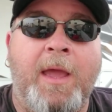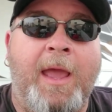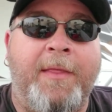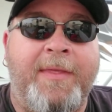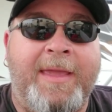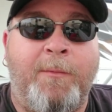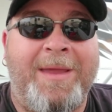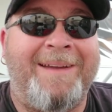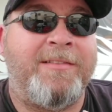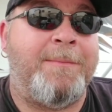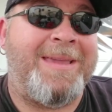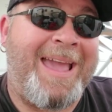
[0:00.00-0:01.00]
and then we
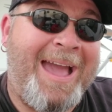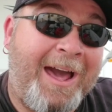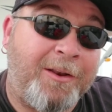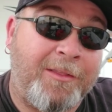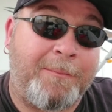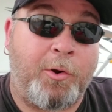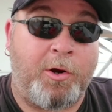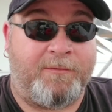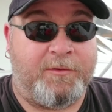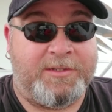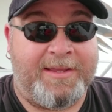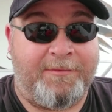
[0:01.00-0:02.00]
have to be out of the park
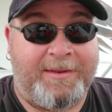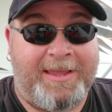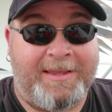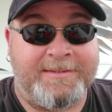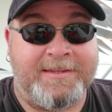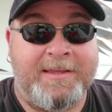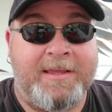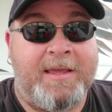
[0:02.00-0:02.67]
for 7 days.